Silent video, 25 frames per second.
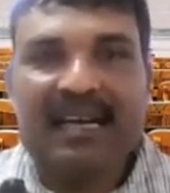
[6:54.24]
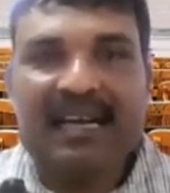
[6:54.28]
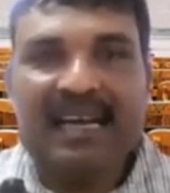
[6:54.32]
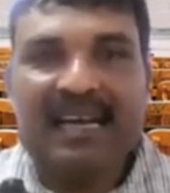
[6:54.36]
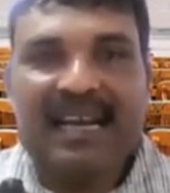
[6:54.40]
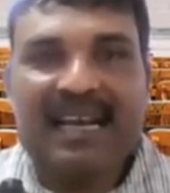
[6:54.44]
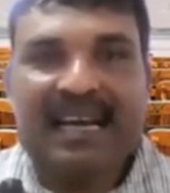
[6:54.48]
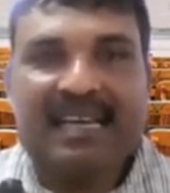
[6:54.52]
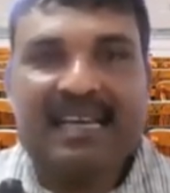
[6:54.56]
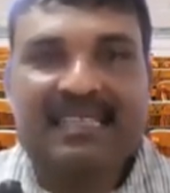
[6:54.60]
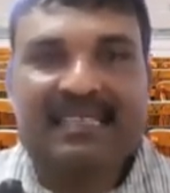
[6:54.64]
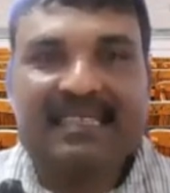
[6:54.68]

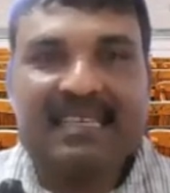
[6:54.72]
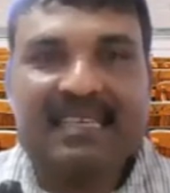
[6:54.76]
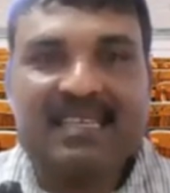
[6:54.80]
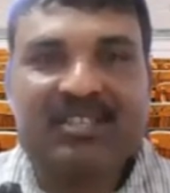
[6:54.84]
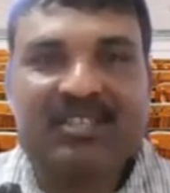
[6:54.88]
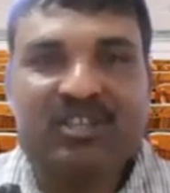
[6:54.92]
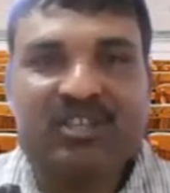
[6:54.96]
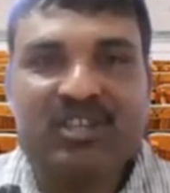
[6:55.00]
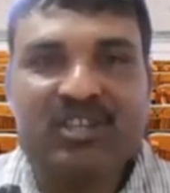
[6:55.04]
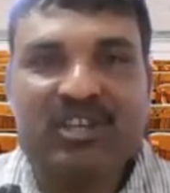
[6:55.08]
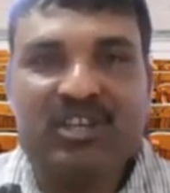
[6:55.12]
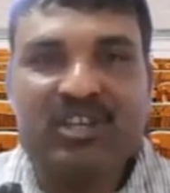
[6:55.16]

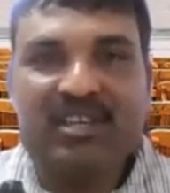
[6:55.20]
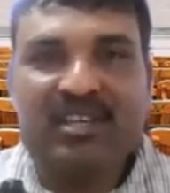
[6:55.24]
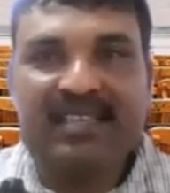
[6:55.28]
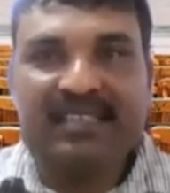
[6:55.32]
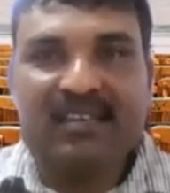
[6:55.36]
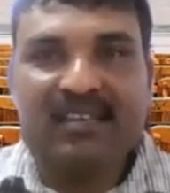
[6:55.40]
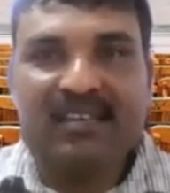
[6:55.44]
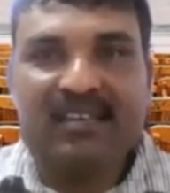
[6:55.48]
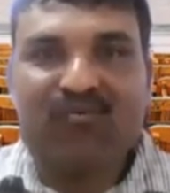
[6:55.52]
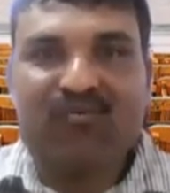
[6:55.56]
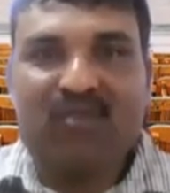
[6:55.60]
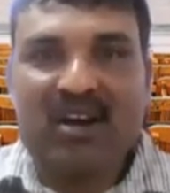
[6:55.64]
greatest
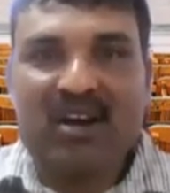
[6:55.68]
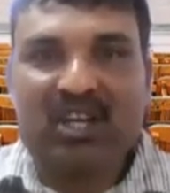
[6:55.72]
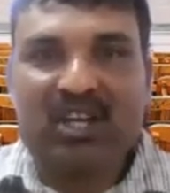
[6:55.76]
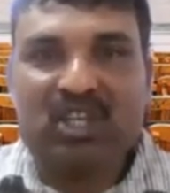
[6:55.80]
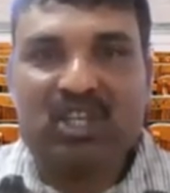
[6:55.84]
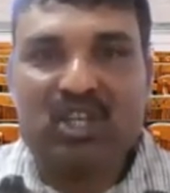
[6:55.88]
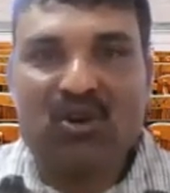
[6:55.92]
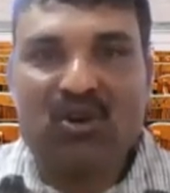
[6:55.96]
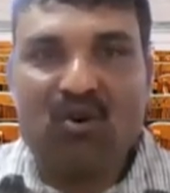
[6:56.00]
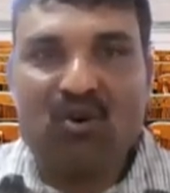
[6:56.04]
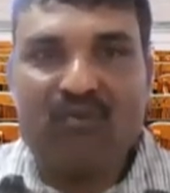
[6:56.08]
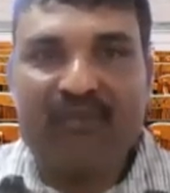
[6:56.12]
integer
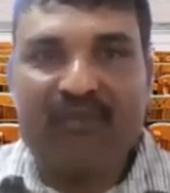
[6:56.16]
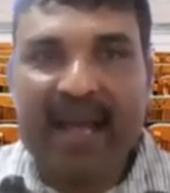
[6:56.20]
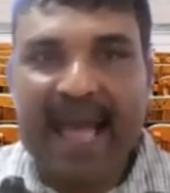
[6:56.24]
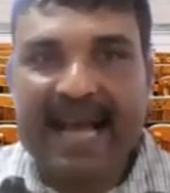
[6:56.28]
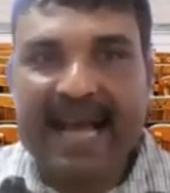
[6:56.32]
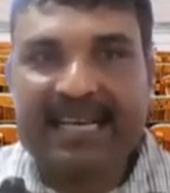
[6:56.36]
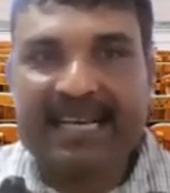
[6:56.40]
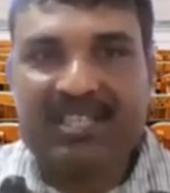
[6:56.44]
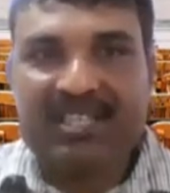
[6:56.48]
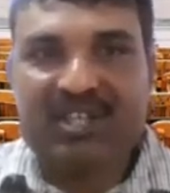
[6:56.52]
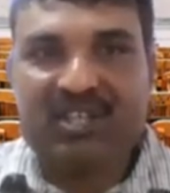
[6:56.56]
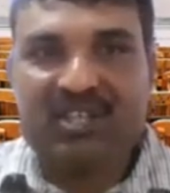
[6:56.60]
function of
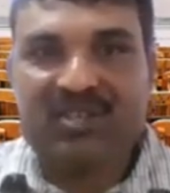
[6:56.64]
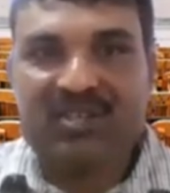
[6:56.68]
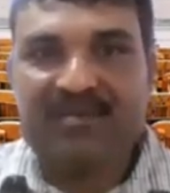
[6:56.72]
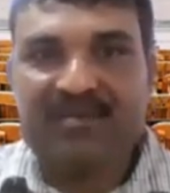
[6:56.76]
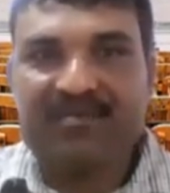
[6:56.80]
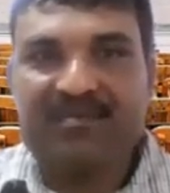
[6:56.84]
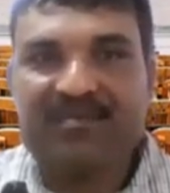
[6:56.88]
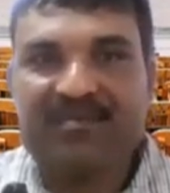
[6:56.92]
x